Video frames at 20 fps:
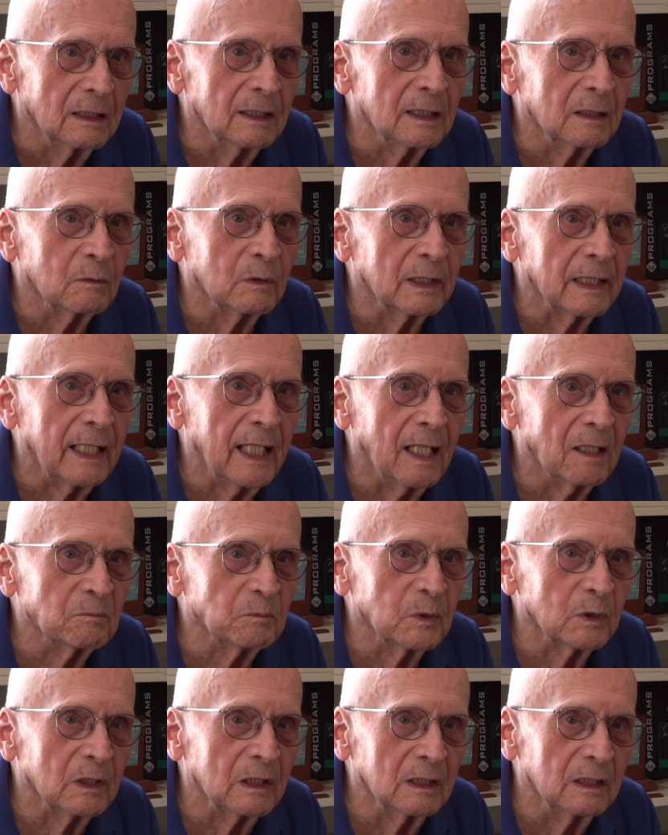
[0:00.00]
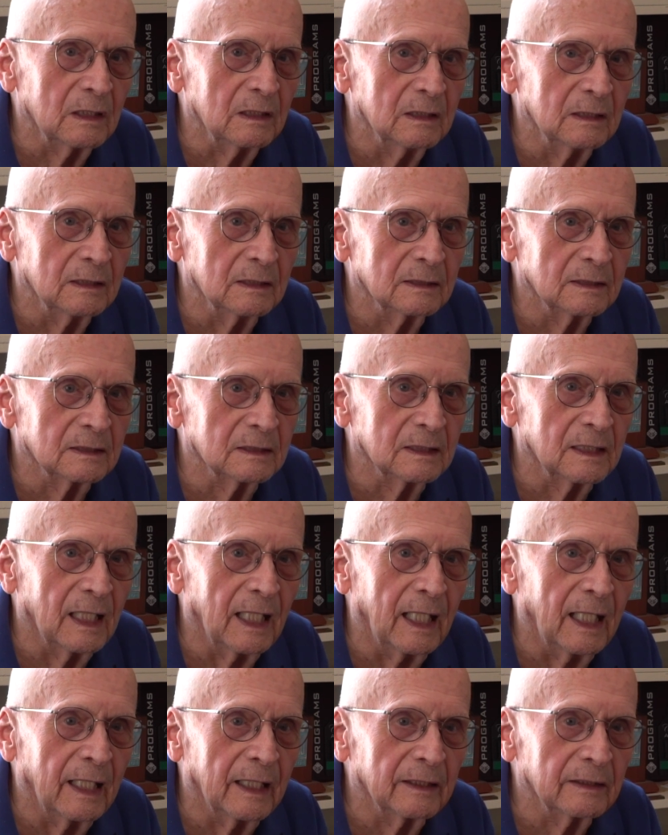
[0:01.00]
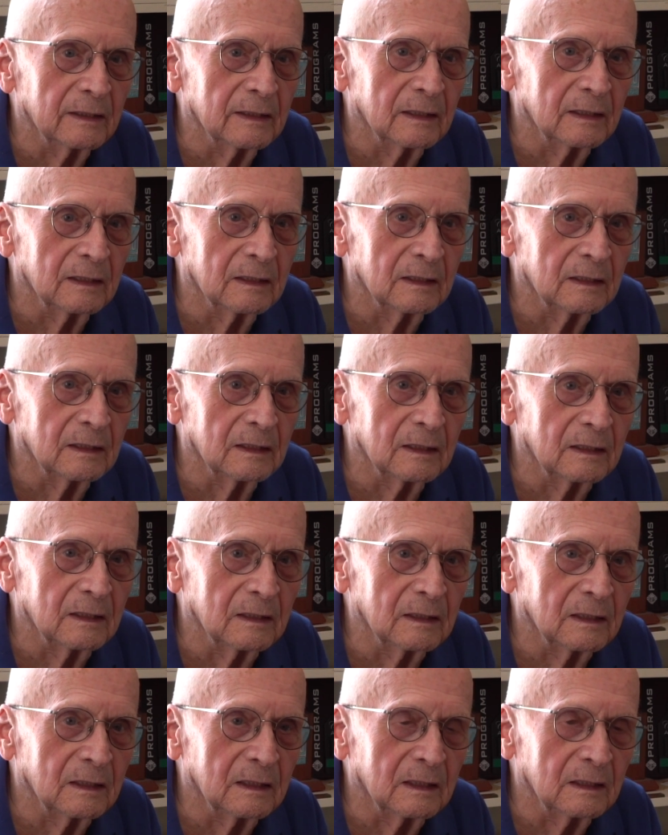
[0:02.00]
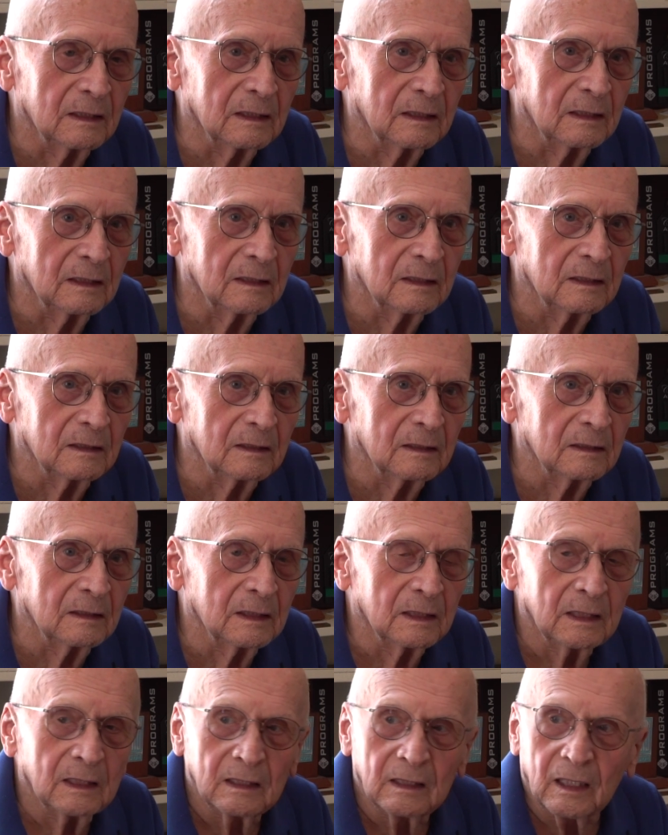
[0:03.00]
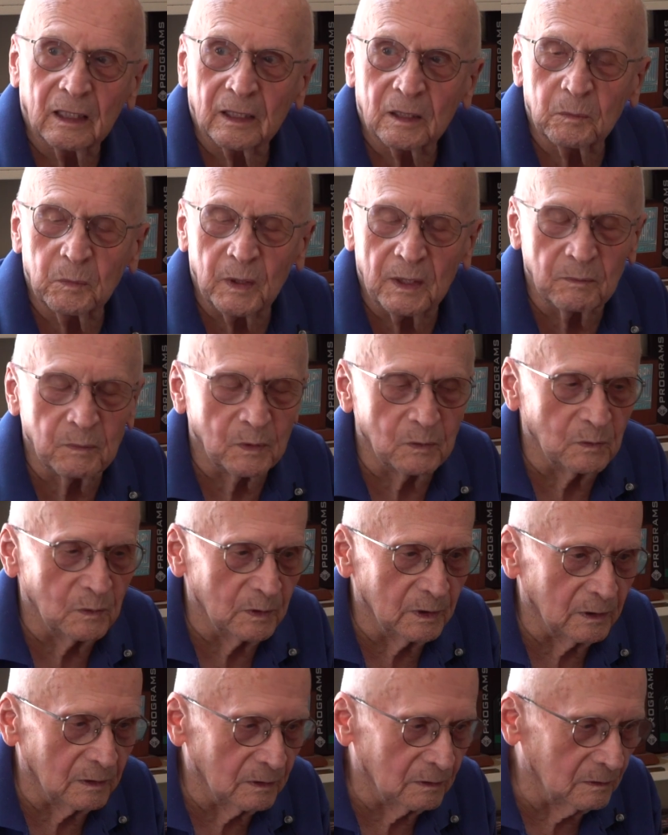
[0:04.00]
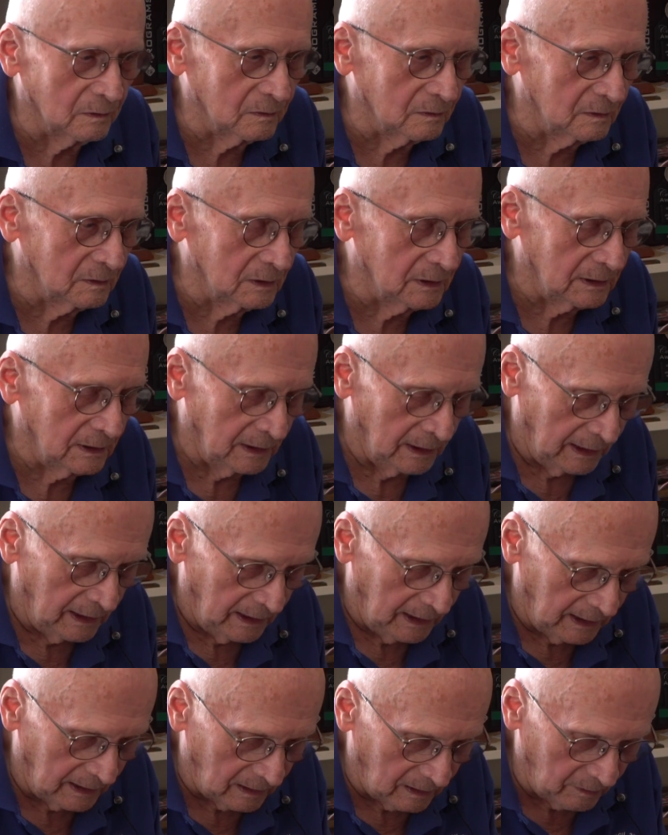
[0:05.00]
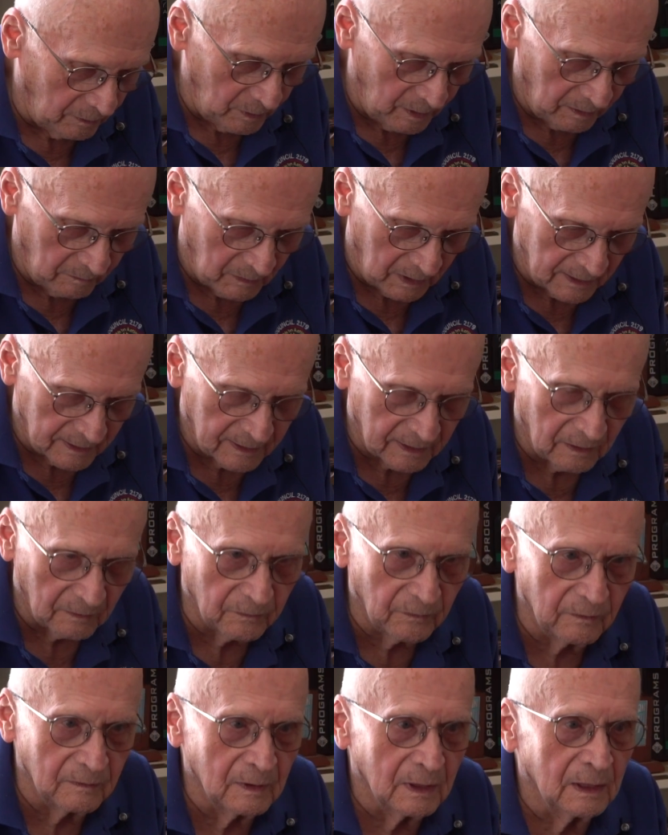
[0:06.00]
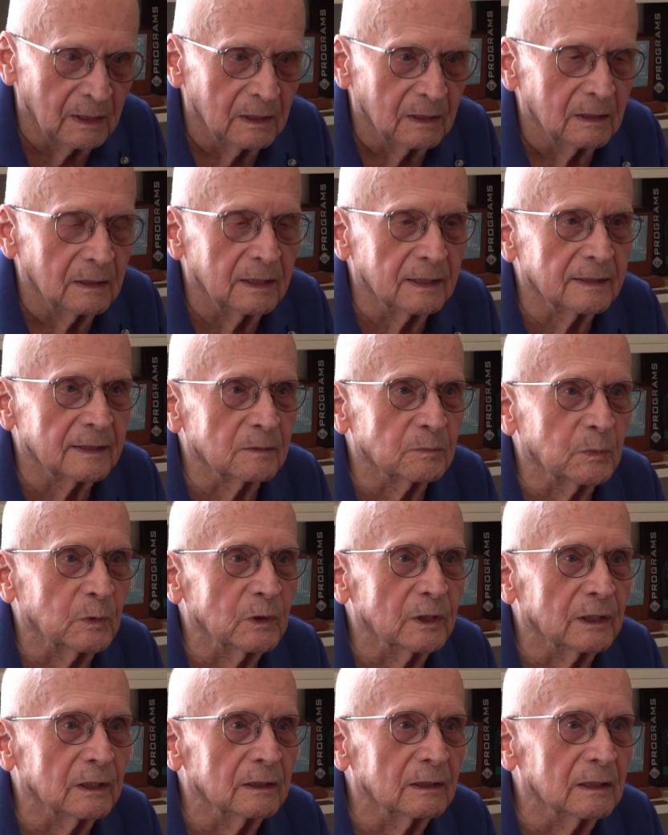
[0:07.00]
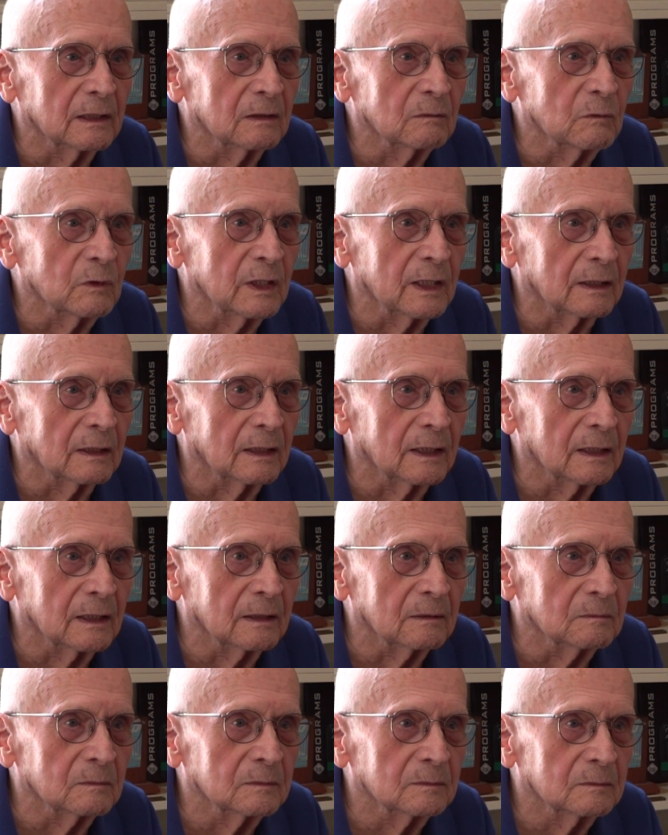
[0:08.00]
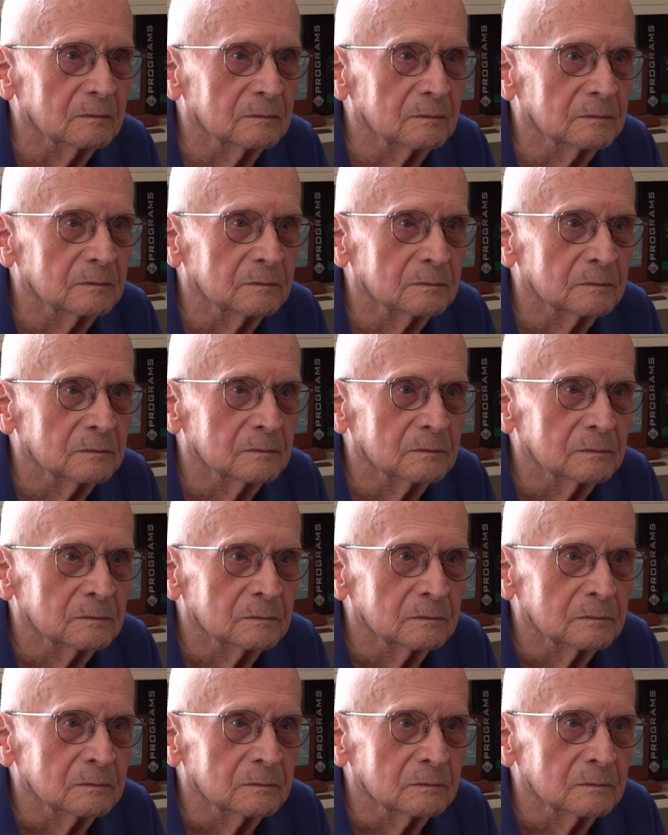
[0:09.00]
I think what happened is that a lot of people were, including myself, disappointed in Vietnam. Mm-hmm.